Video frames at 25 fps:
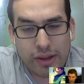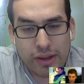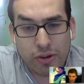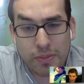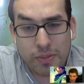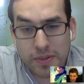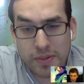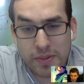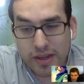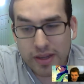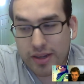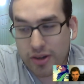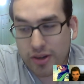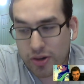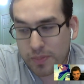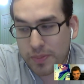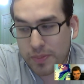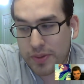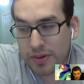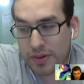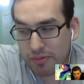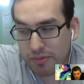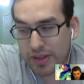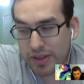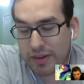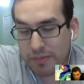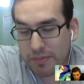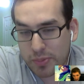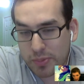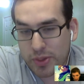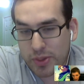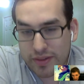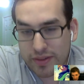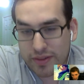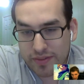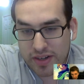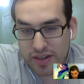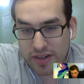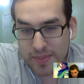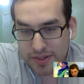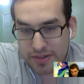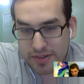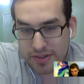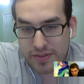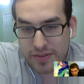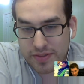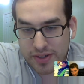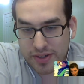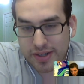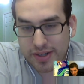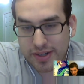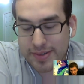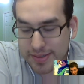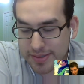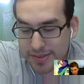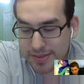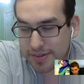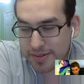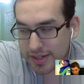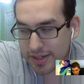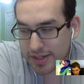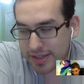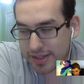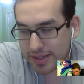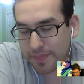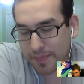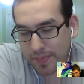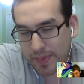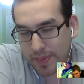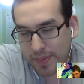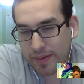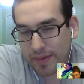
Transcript: I hope not. I hope we have plenty of comic relief characters already.